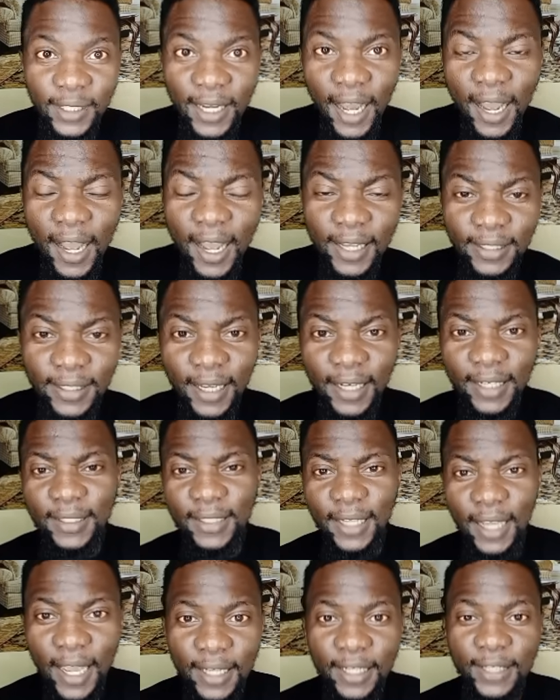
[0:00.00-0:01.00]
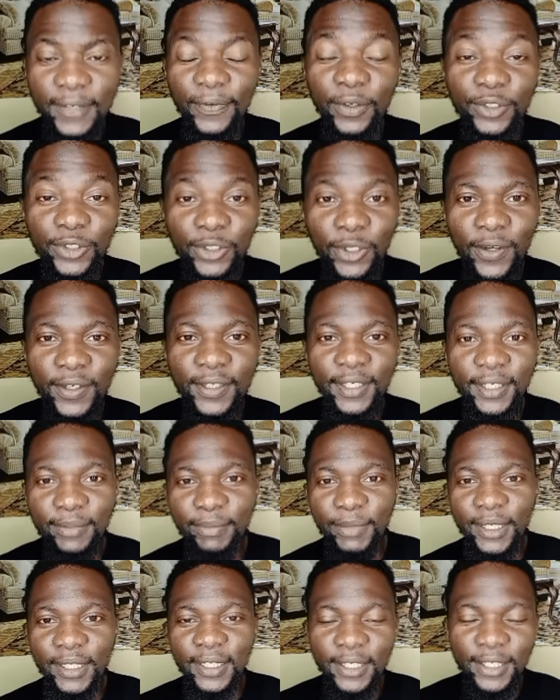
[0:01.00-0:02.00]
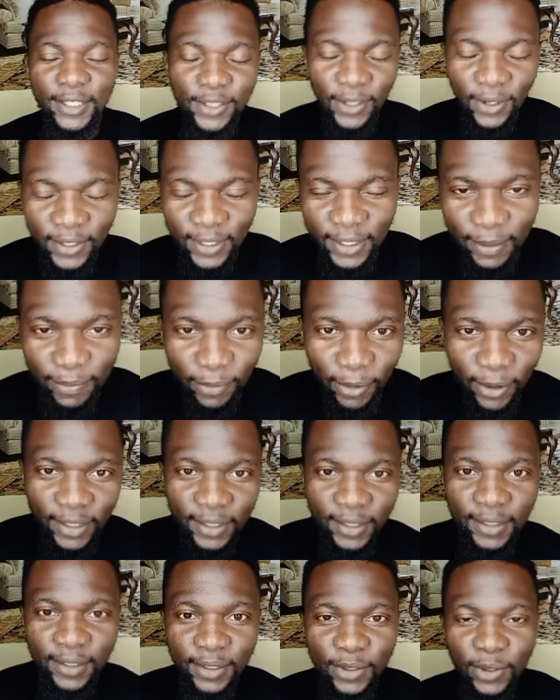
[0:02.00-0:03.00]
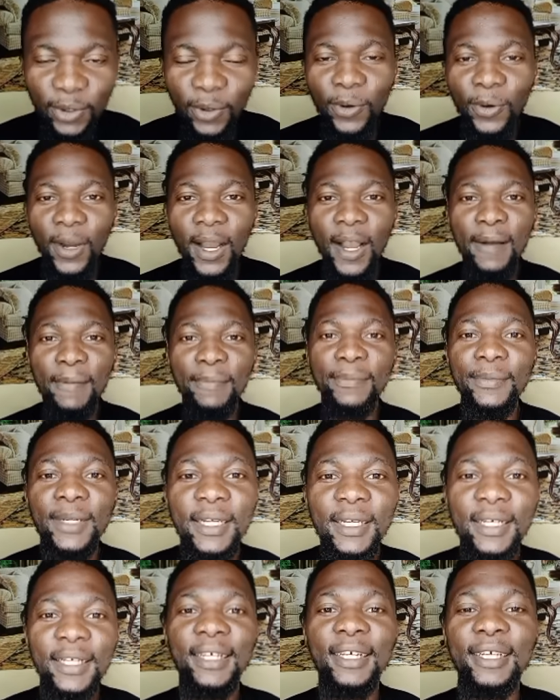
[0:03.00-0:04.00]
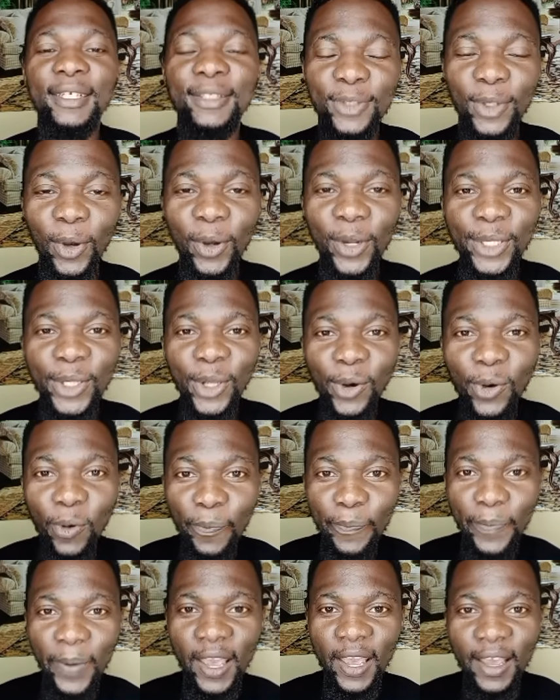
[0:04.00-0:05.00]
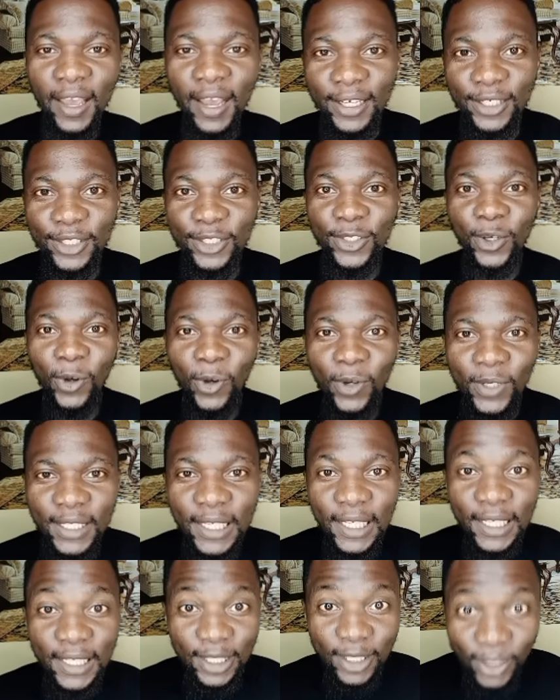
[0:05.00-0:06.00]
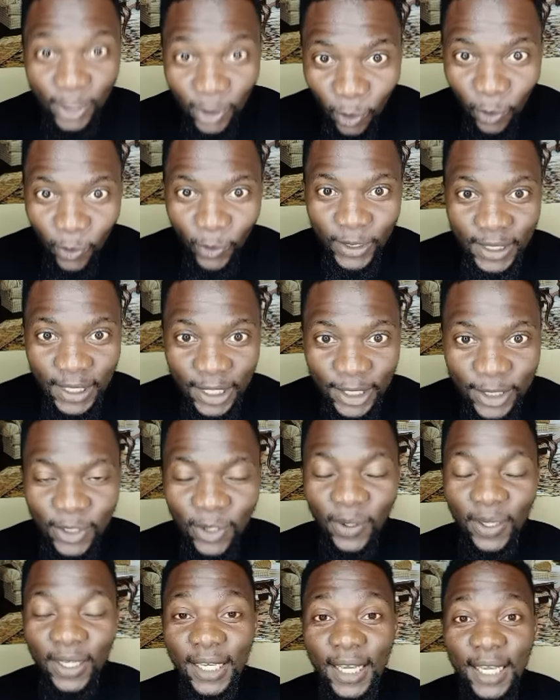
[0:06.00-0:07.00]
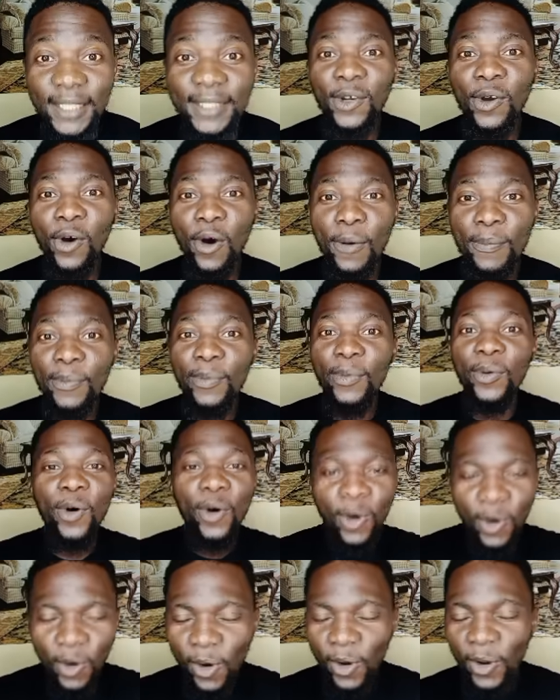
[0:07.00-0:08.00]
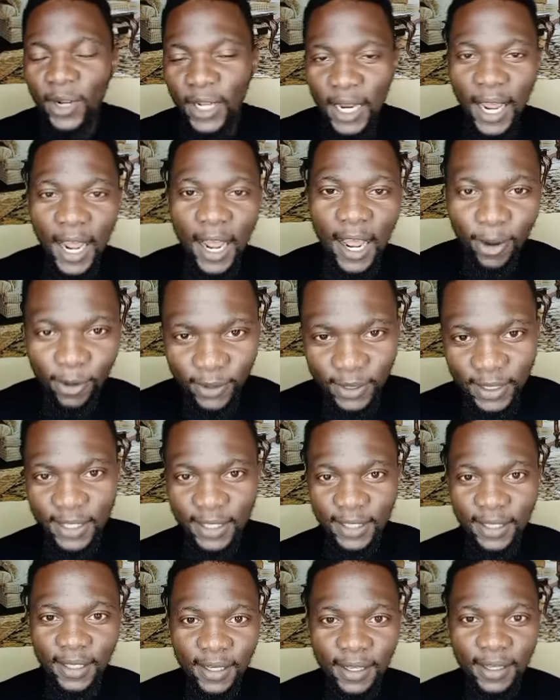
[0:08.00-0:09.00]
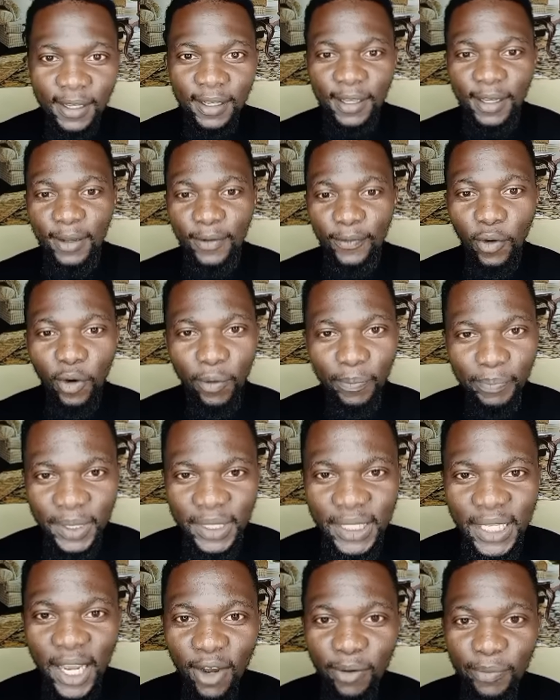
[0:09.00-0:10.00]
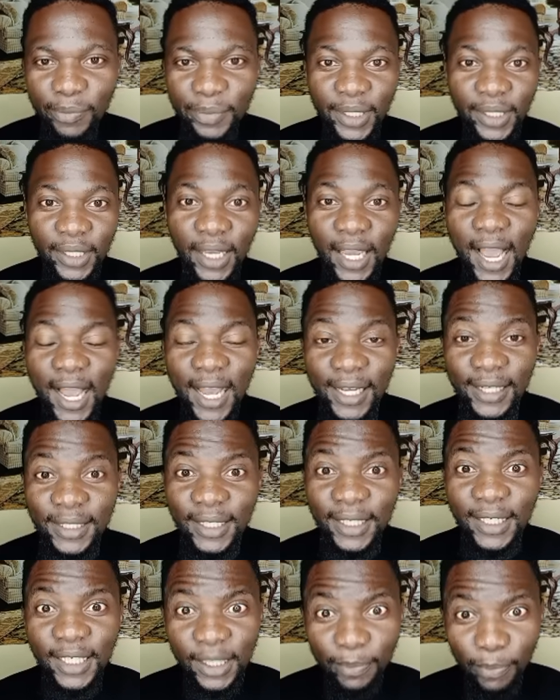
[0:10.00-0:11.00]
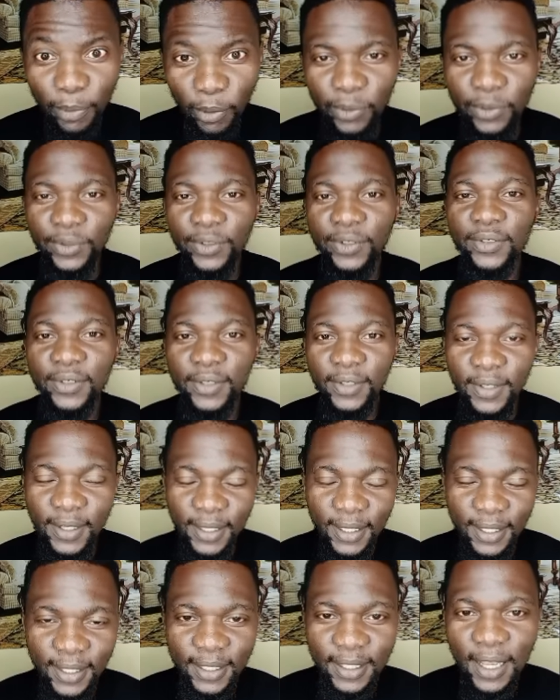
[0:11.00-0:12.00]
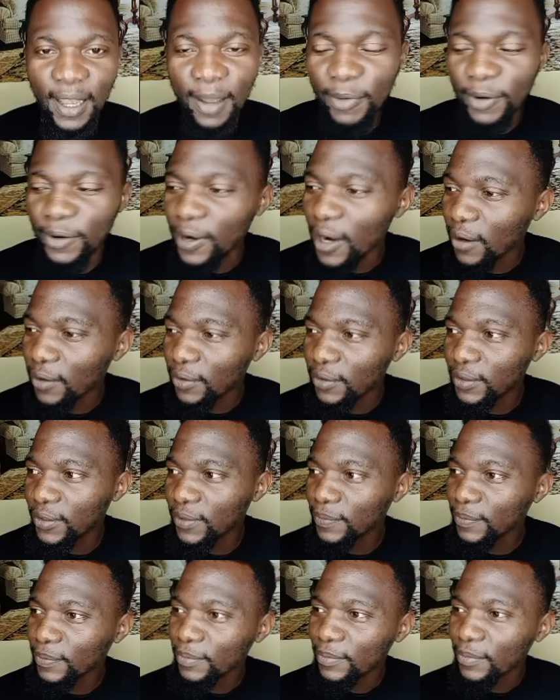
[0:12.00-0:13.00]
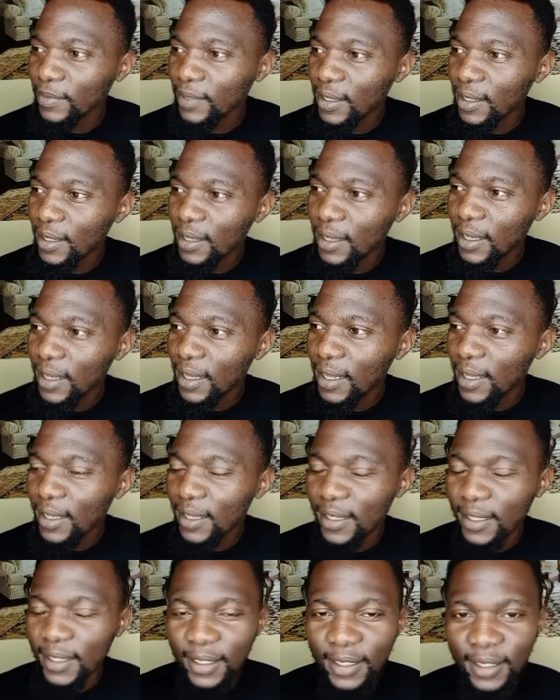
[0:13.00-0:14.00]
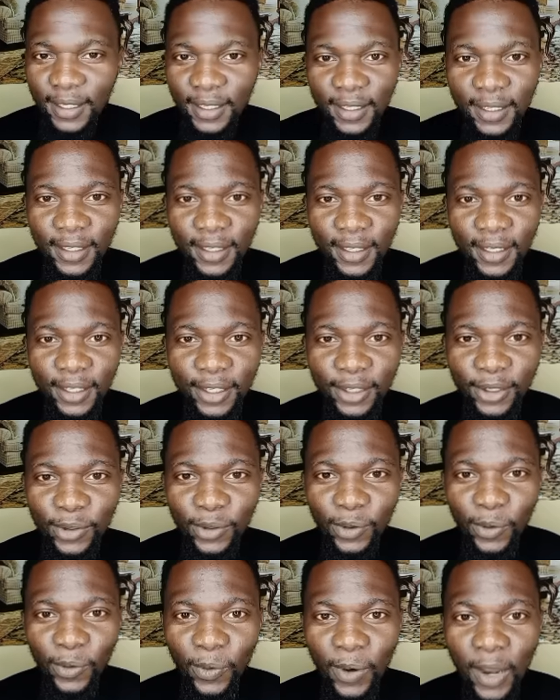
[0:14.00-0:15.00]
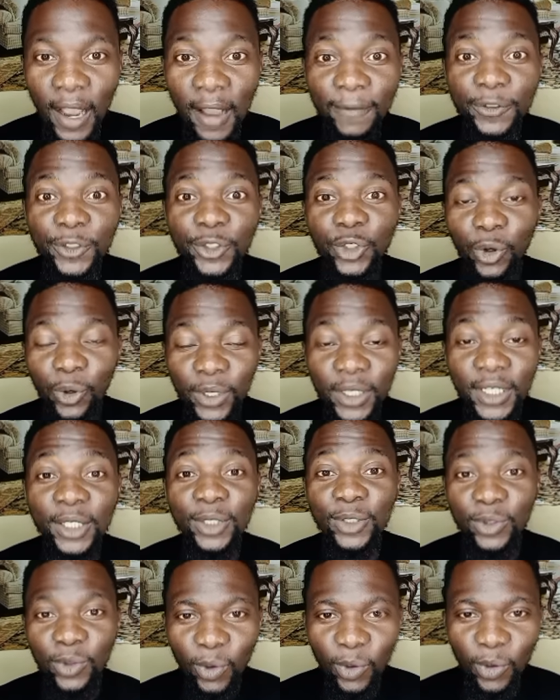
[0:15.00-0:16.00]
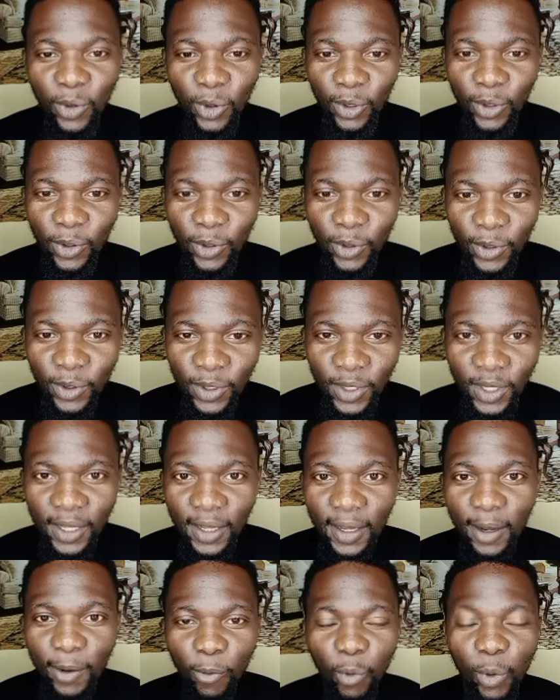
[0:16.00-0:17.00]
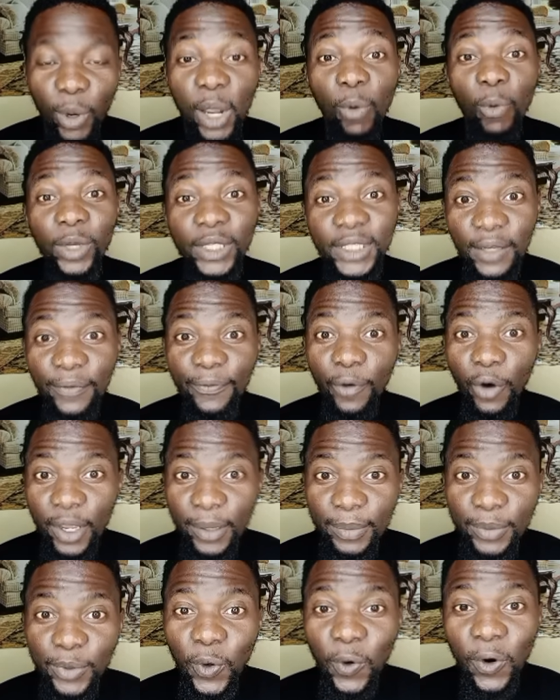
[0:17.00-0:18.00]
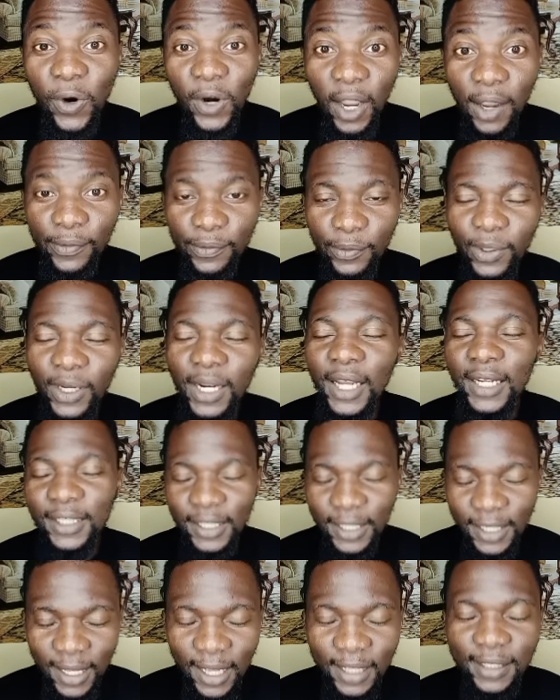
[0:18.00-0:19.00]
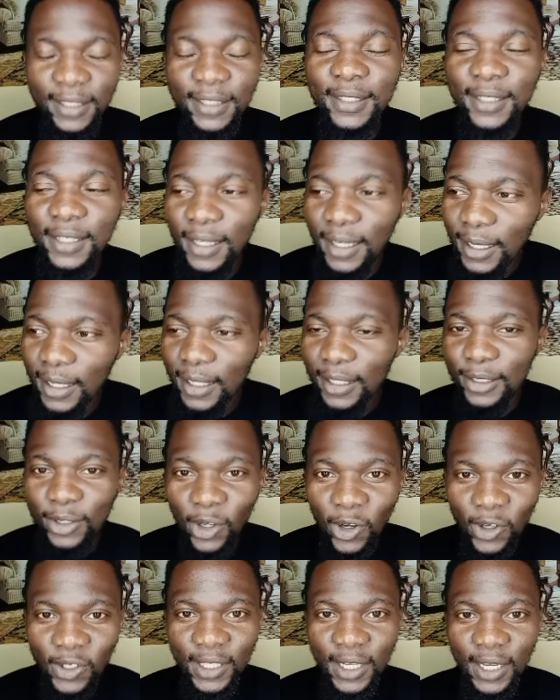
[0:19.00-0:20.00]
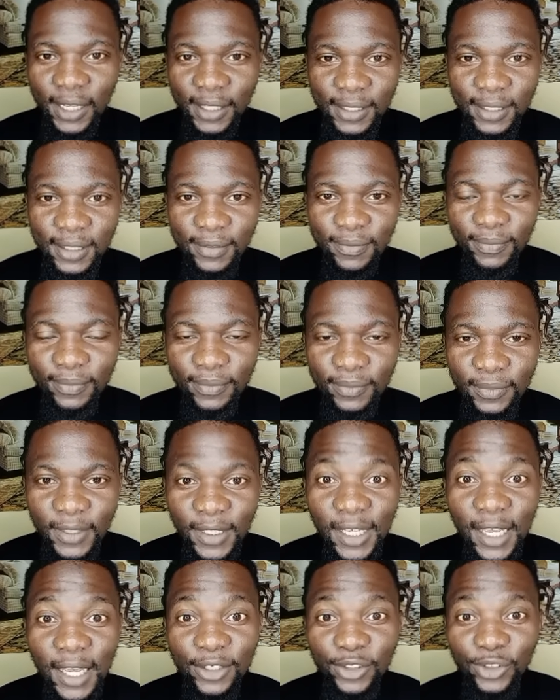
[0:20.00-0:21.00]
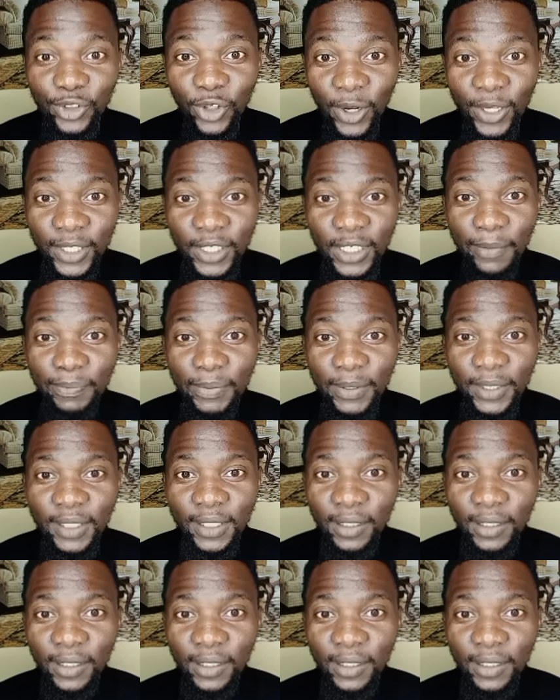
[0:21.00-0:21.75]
Igbo Enweze. This means we are egalitarian and believe every human being, rich or poor, Yoruba, Hausa, Efik, Kalibari, whosoever you are, deserves equal rights and opportunities as anyone. We don't need an Igbo presidency, we just need a good president. First Doctor said, if someone told me that DOYIN OKUPE will try scapegoating a whole tribe, playing the Southeast card, I will never believe it.